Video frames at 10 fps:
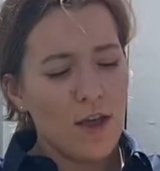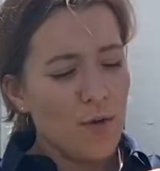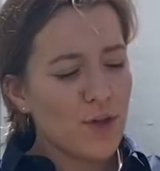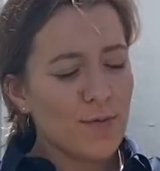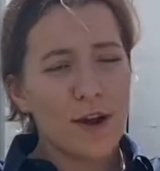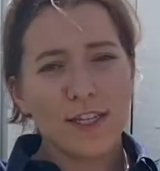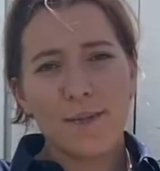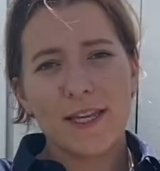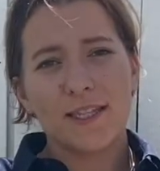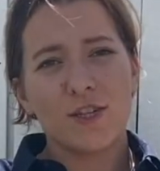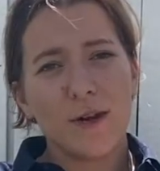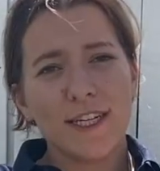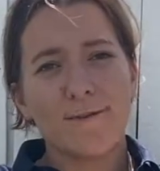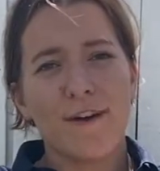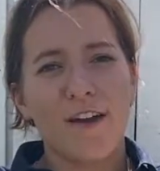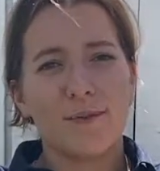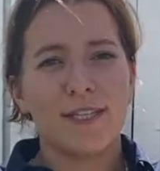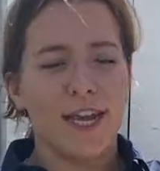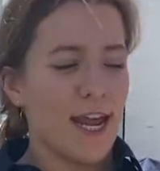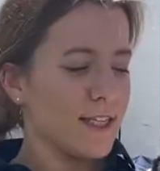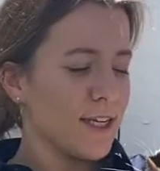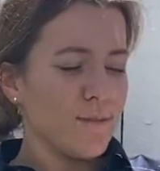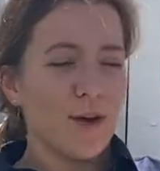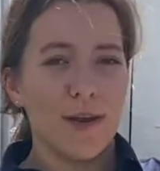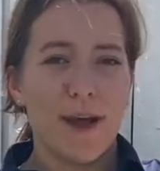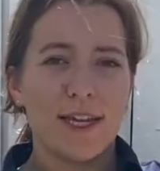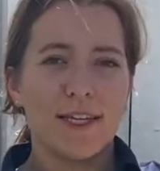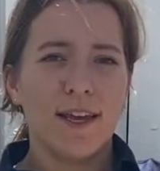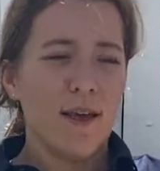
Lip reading: which approximates to 25% excess body weight,